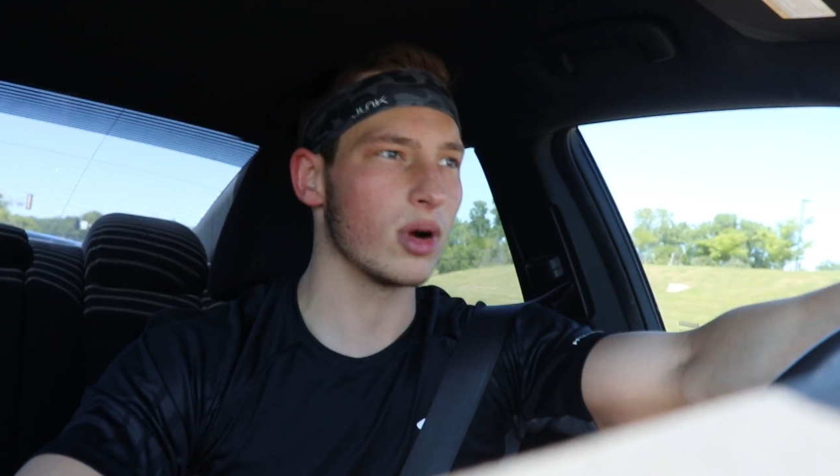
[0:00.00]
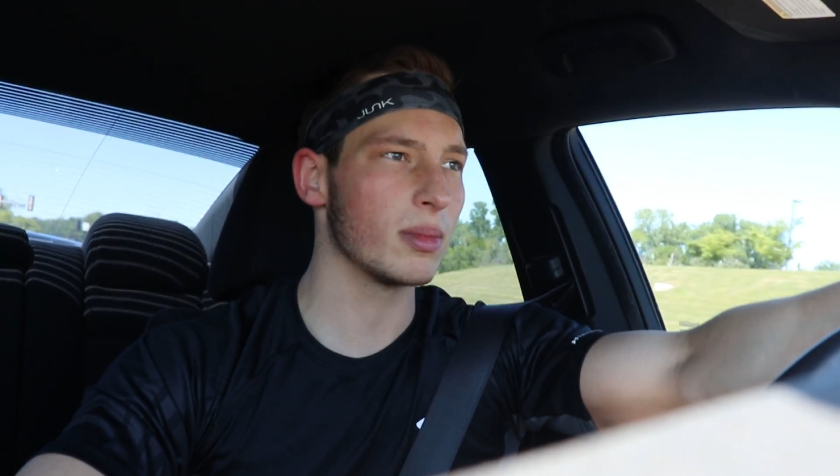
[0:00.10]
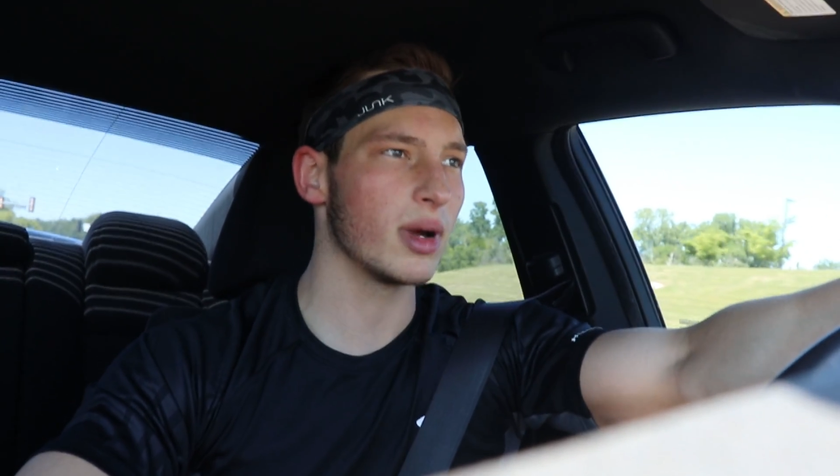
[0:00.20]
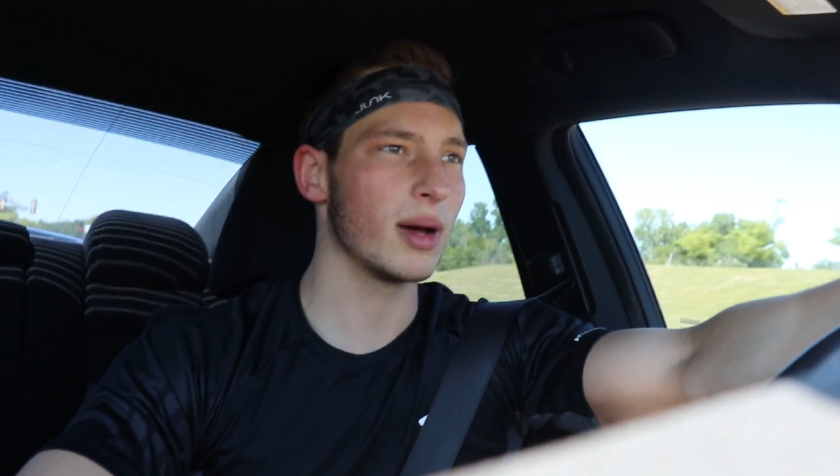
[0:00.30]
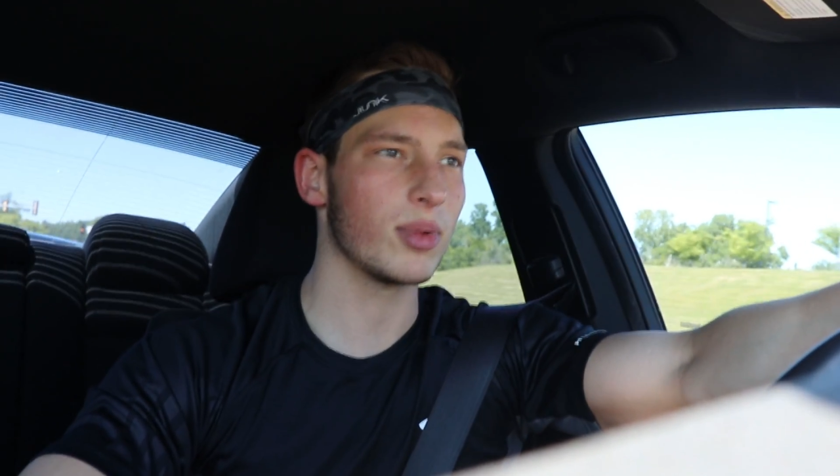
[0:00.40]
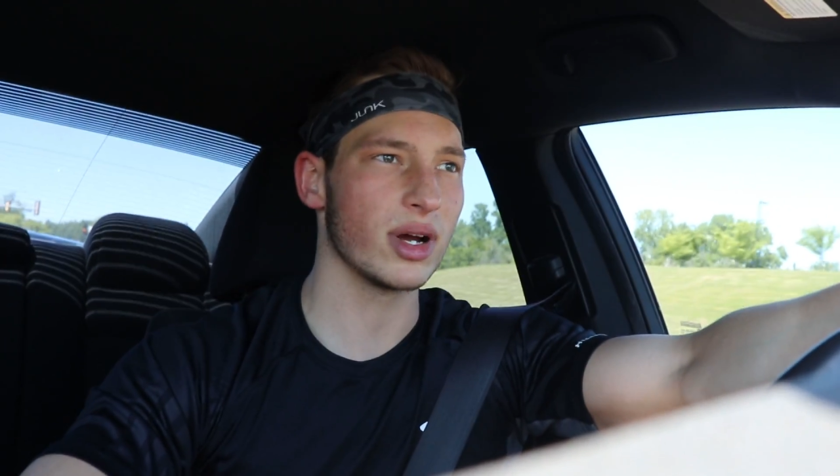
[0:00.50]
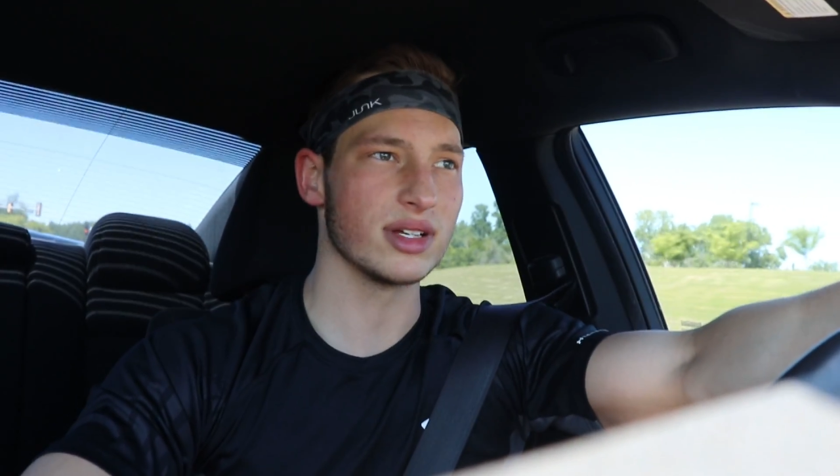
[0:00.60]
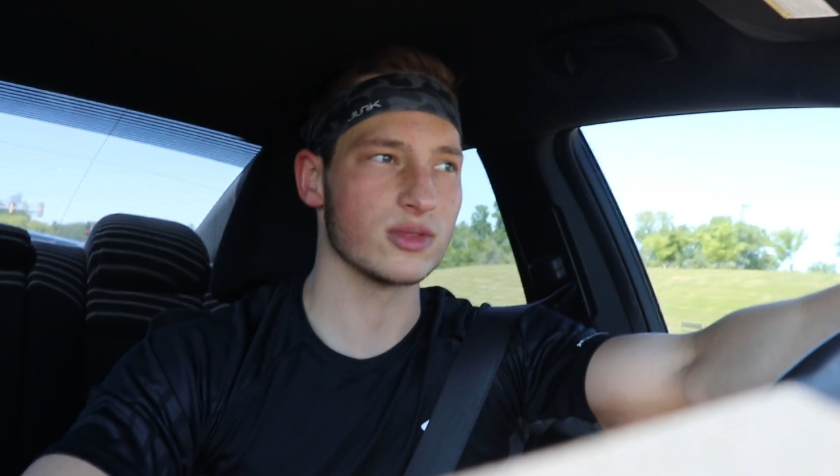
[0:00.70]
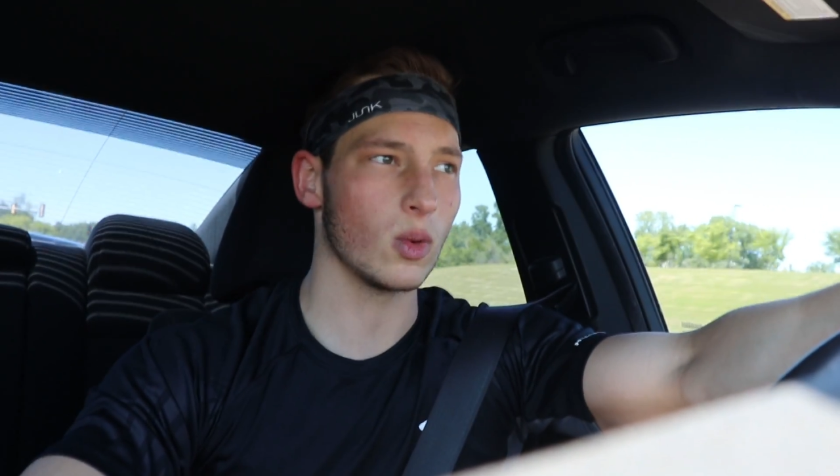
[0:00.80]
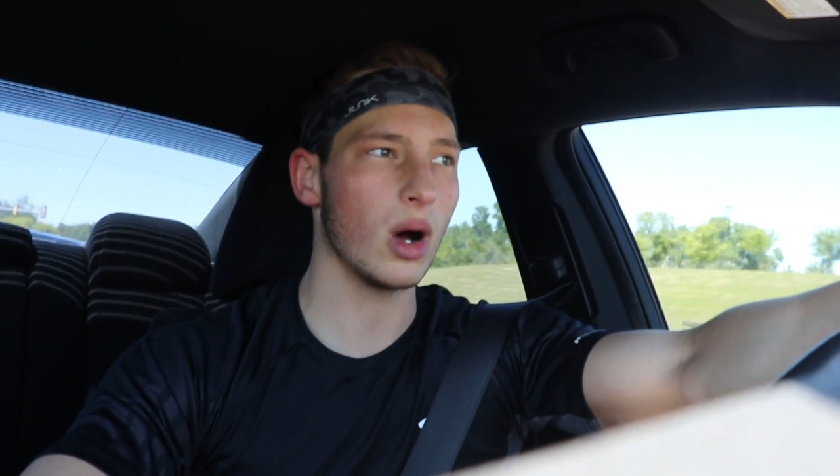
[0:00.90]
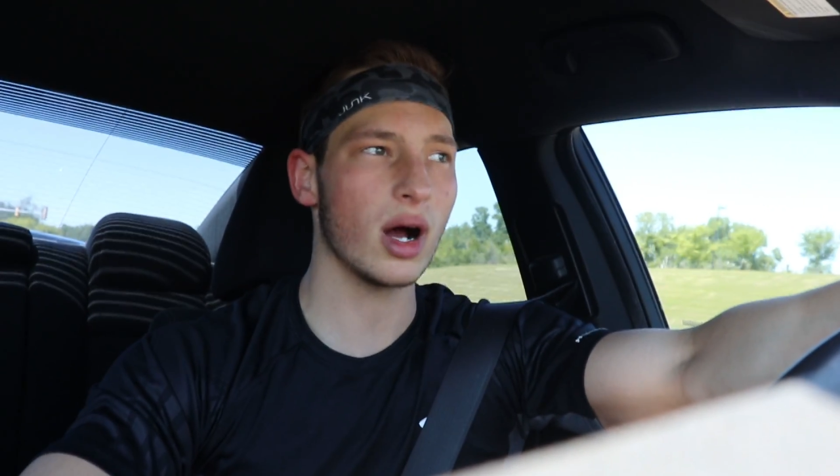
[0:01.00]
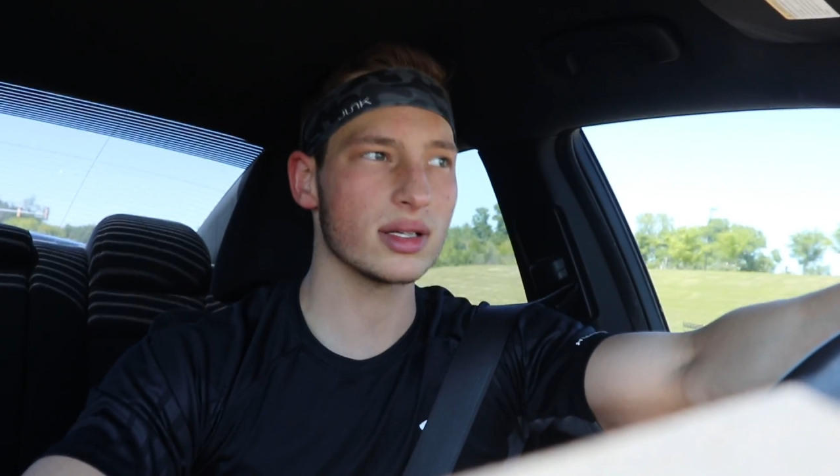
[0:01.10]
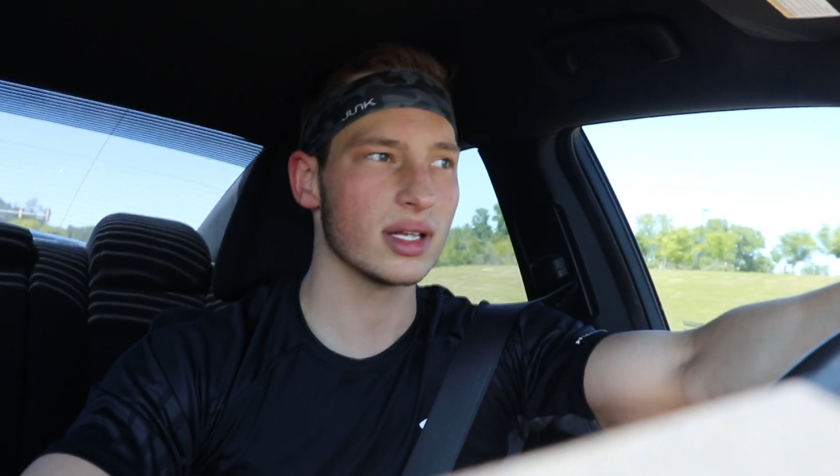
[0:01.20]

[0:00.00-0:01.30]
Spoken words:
warm-up where I just walked,